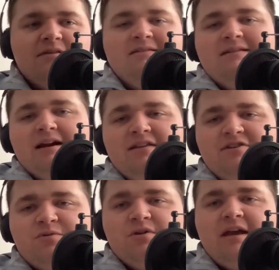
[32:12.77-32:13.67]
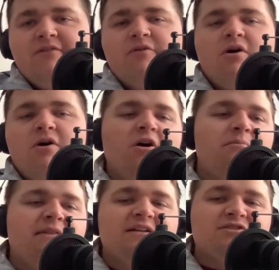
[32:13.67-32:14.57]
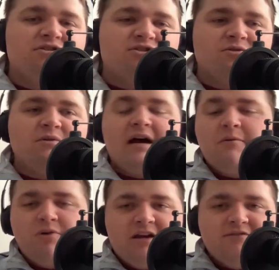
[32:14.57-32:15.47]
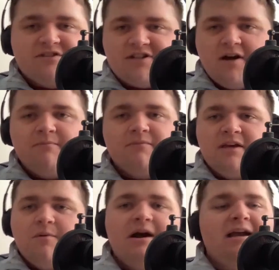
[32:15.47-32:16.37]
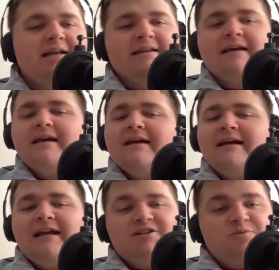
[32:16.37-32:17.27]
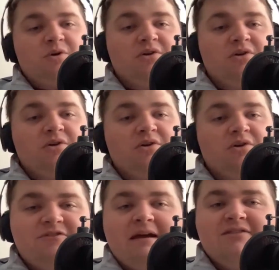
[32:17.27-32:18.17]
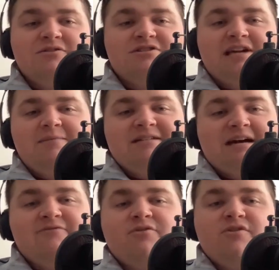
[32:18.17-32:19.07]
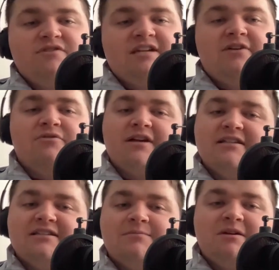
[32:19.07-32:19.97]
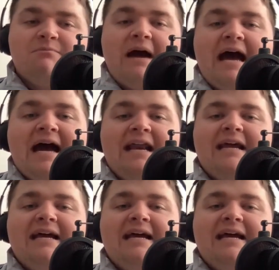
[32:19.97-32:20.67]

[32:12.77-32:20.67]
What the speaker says: None of these really ever are, but that's also, I will give some leeway, and it's really tough to make those statements after you've said or done something bad